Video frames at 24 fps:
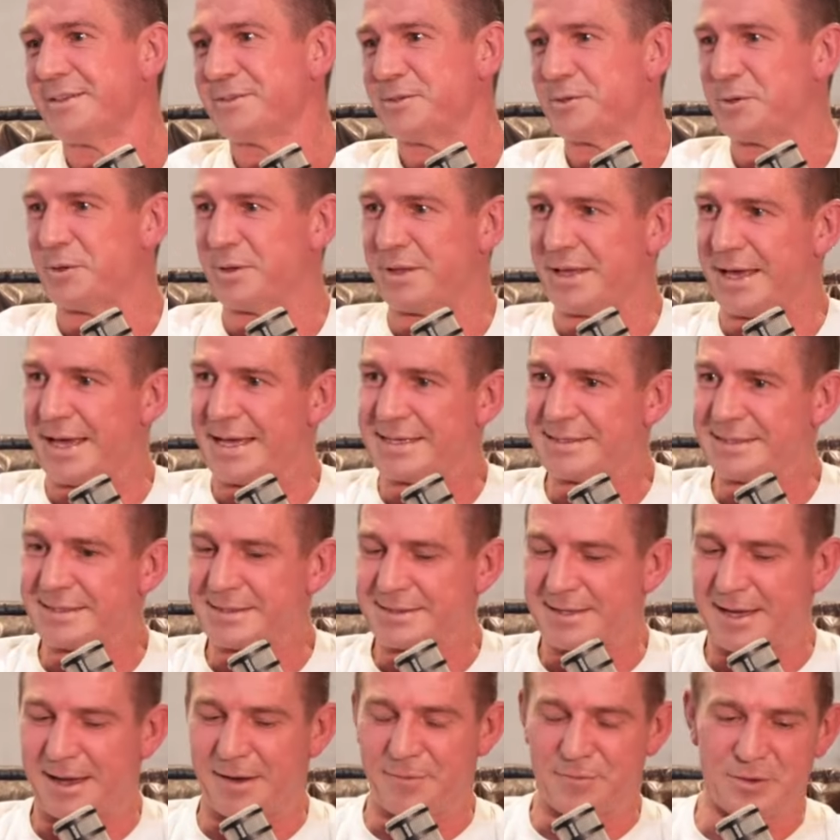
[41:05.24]
do all the easy
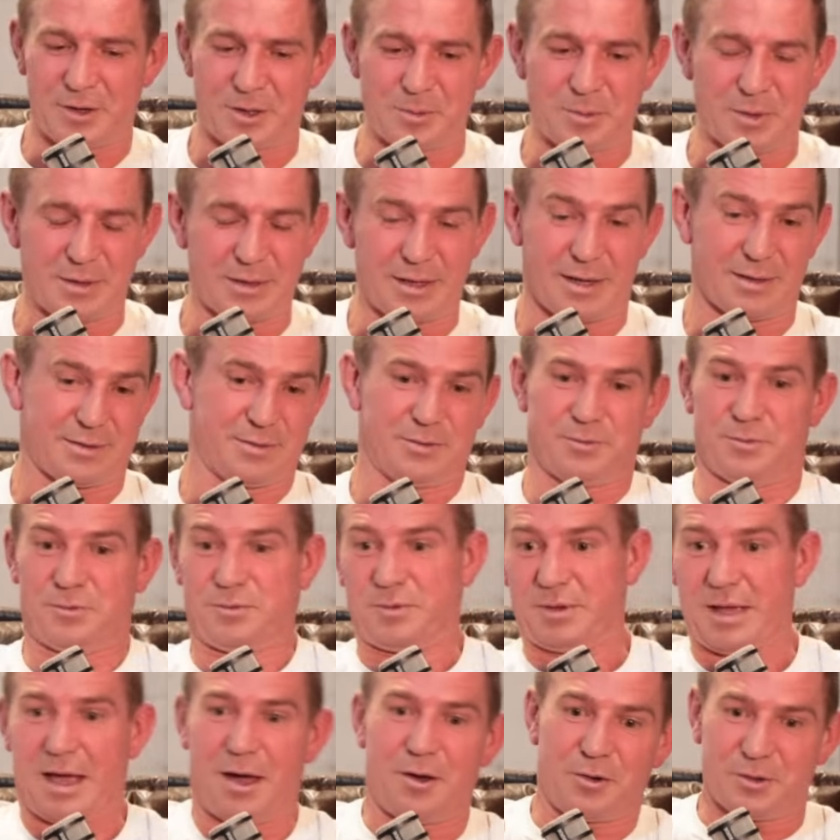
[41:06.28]
stuff, and I'd be like
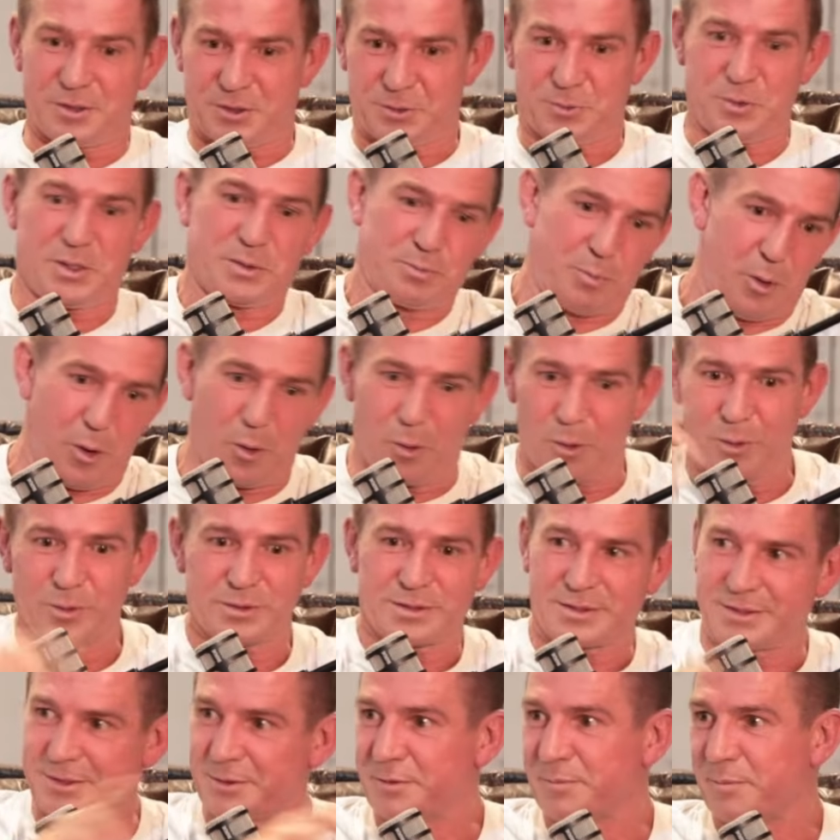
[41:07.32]
going on Swiss
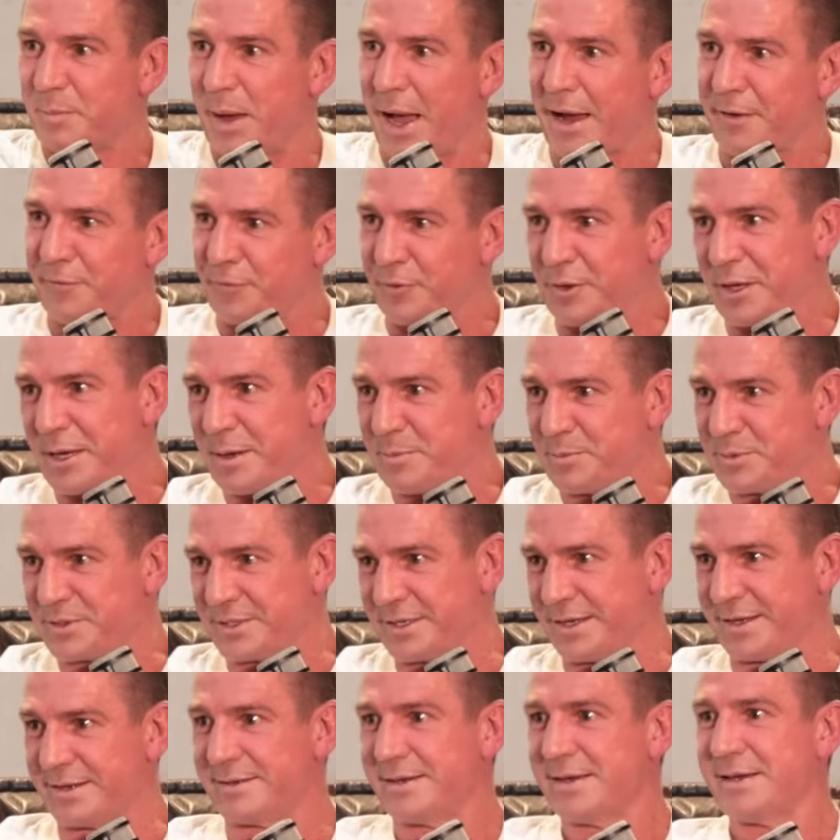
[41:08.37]
balls and doing
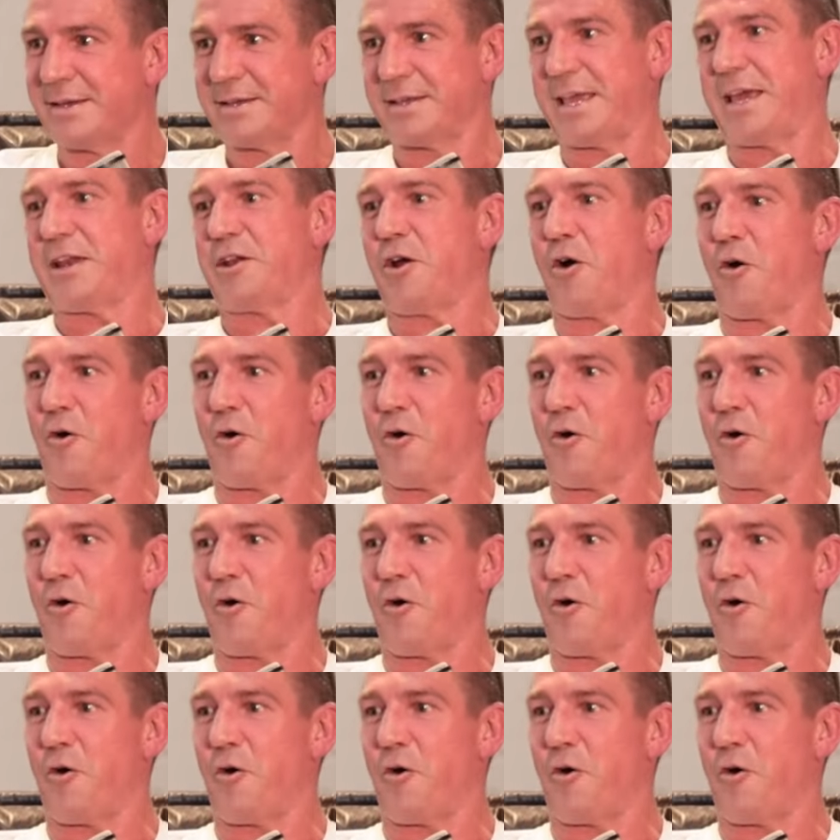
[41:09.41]
backflips and getting